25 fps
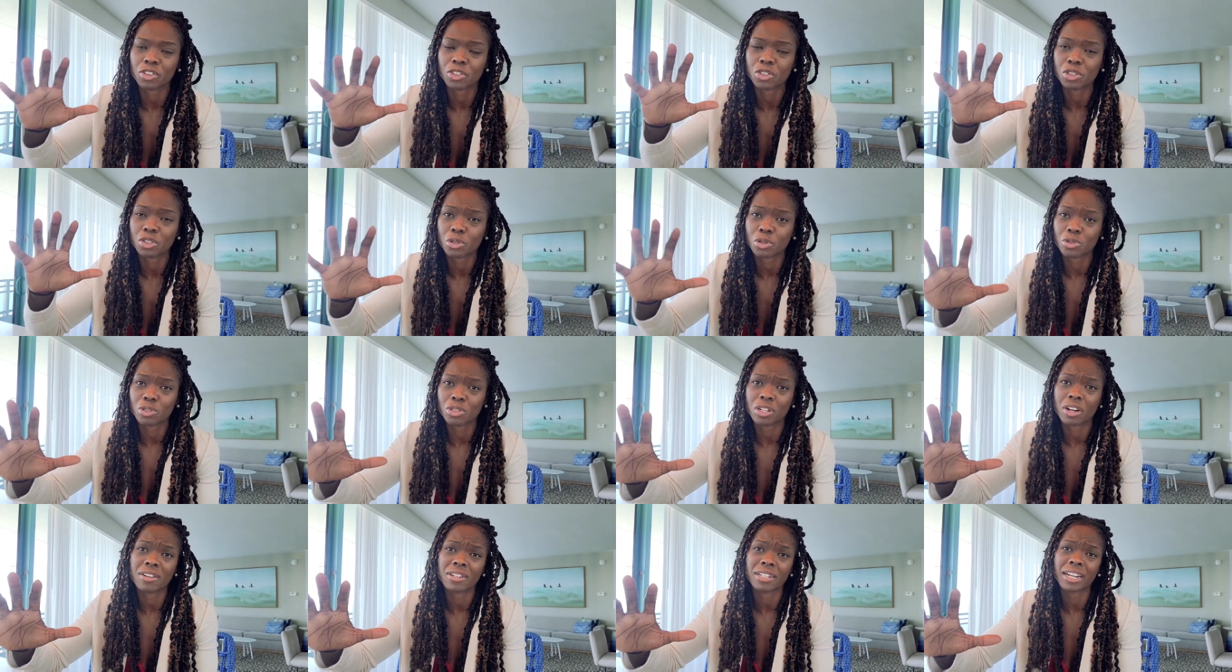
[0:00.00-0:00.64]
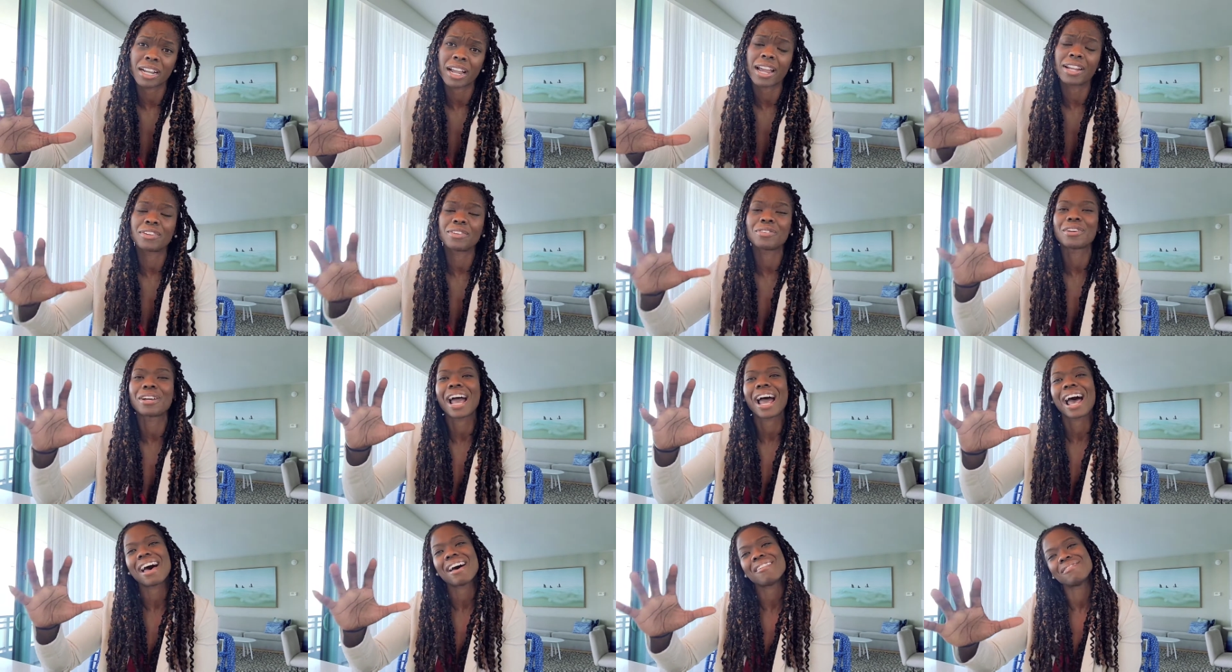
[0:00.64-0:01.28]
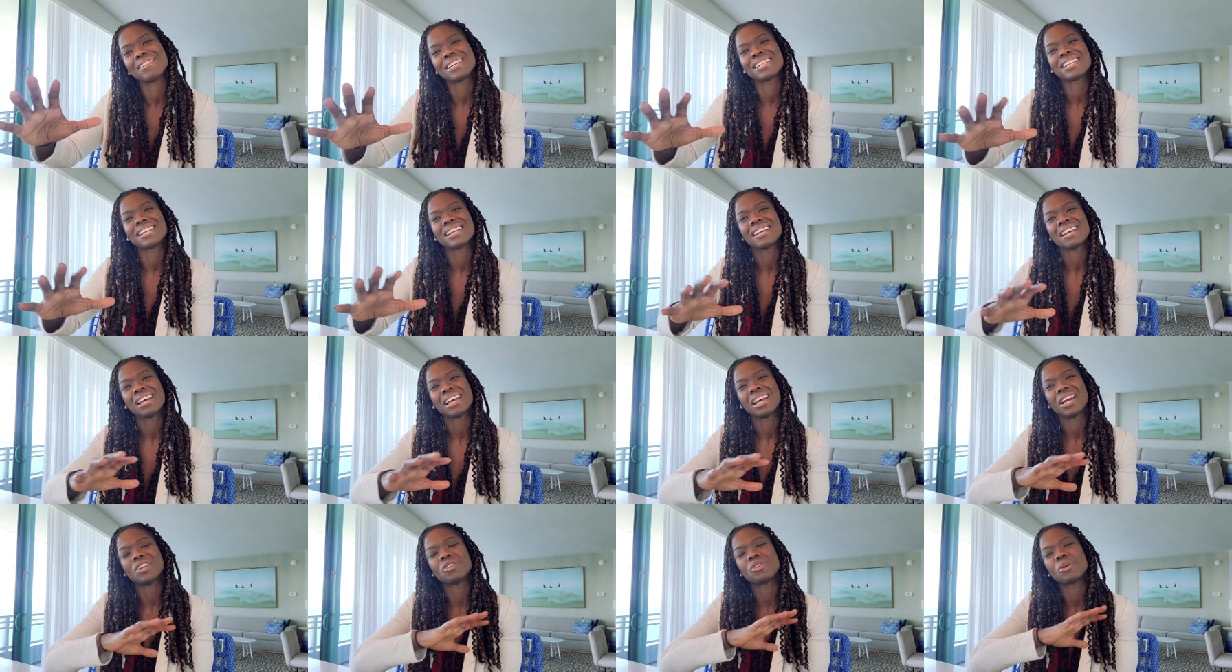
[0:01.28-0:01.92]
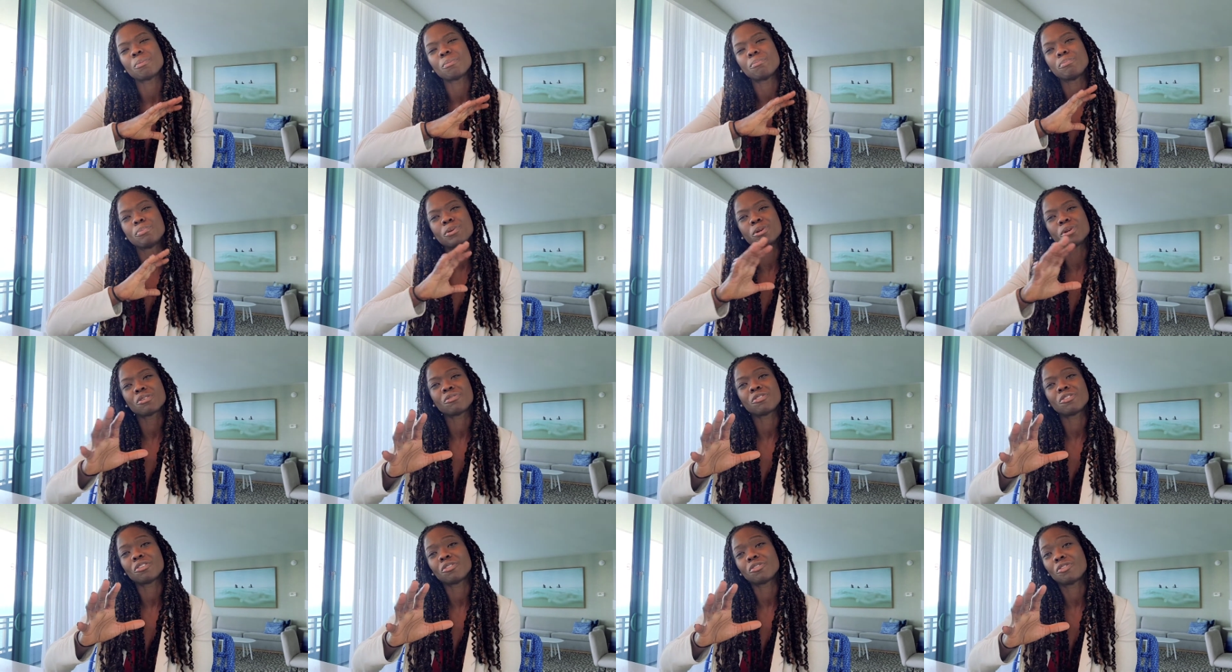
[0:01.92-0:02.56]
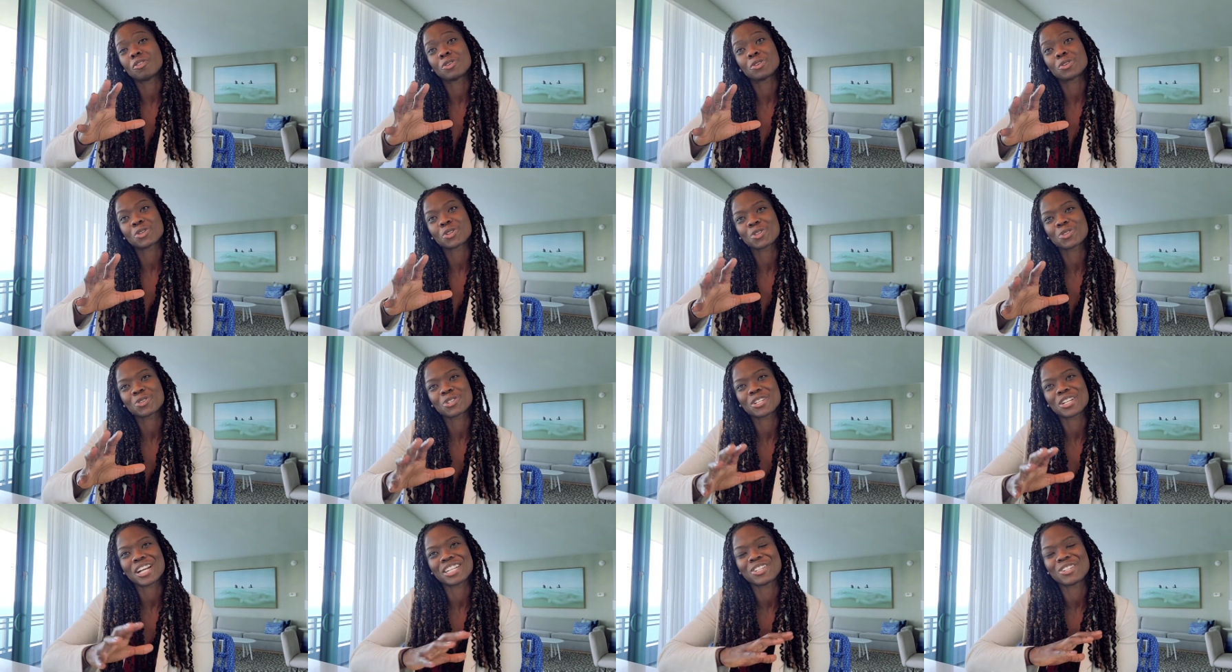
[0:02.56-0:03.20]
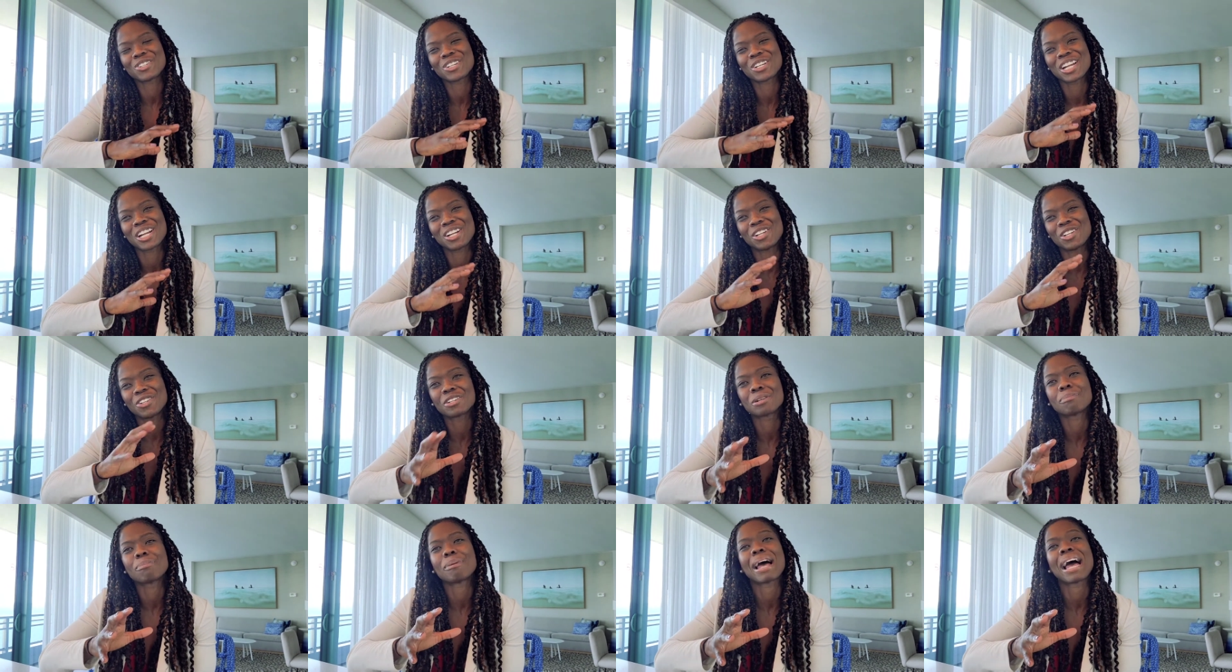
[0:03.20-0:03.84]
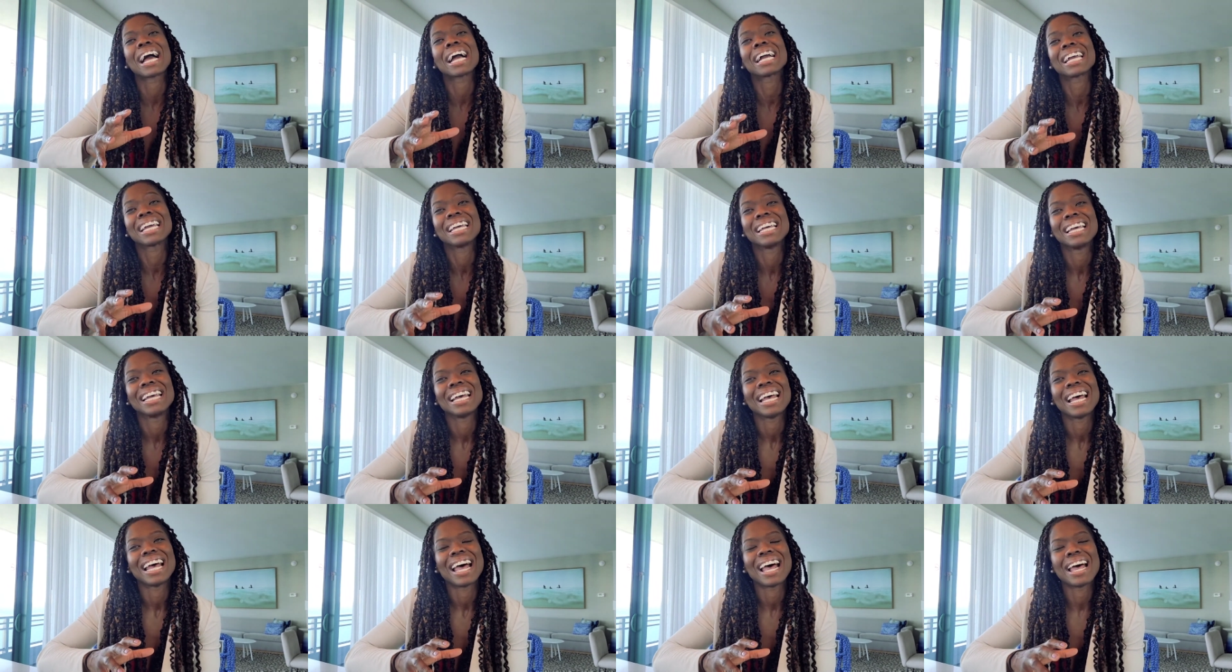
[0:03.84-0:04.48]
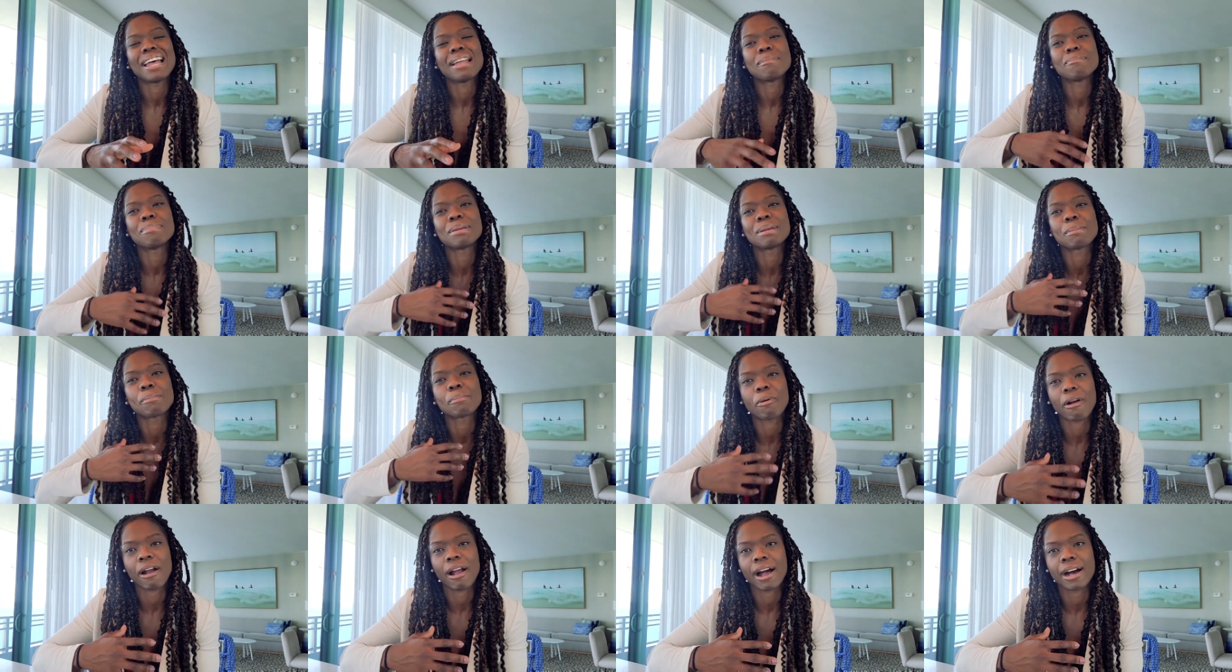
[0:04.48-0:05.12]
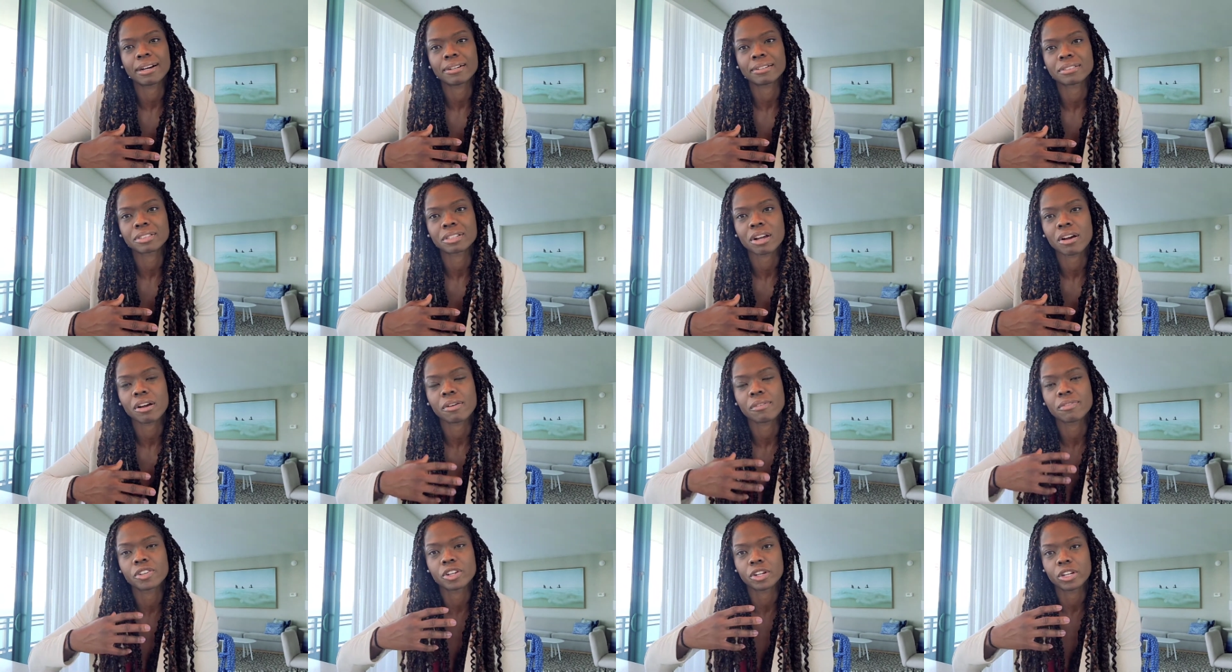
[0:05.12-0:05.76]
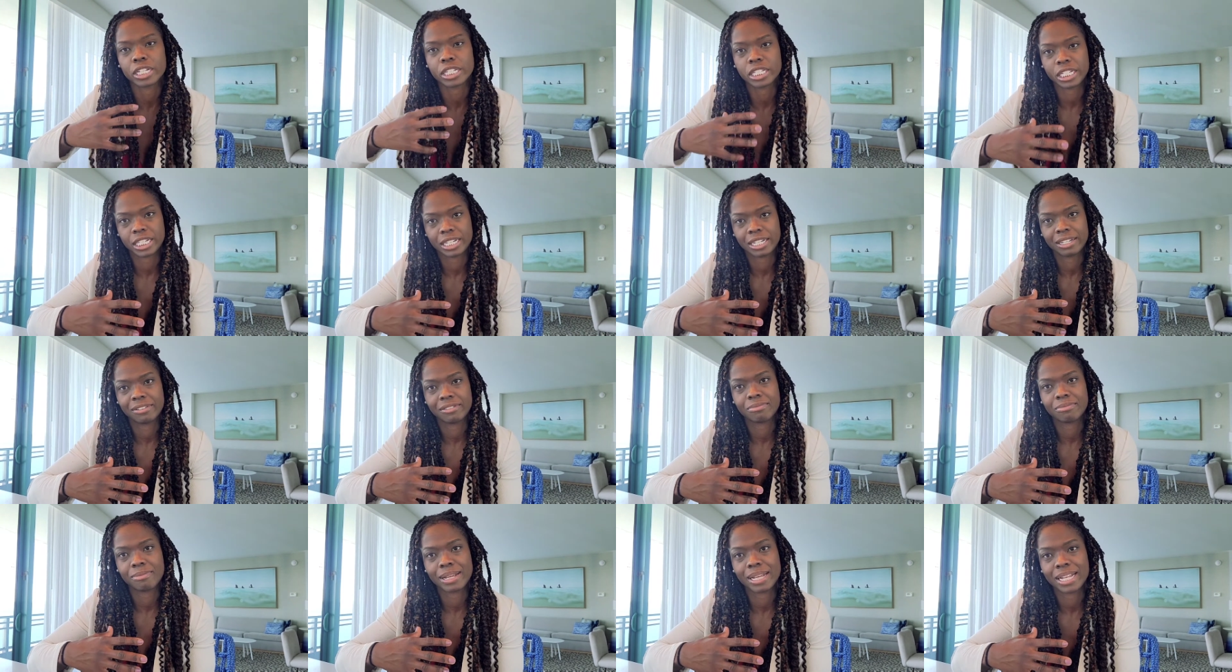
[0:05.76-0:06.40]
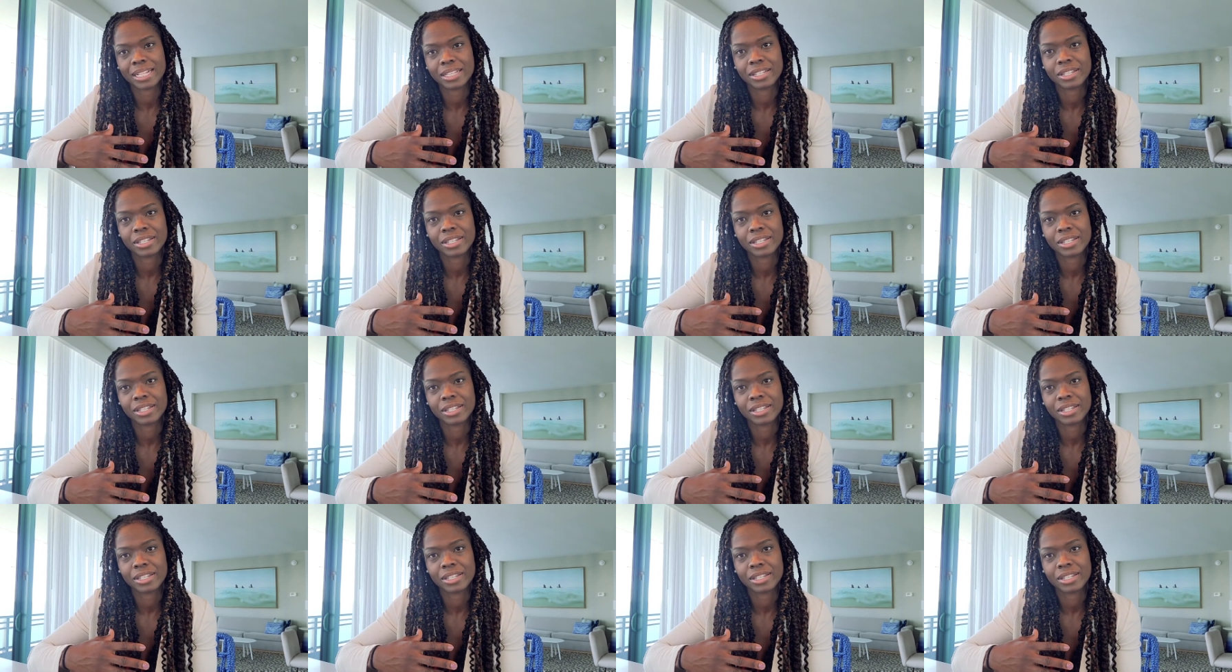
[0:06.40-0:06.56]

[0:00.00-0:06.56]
so long, and you have it in a beautiful photo shoot that you can look back and be proud of your achievement.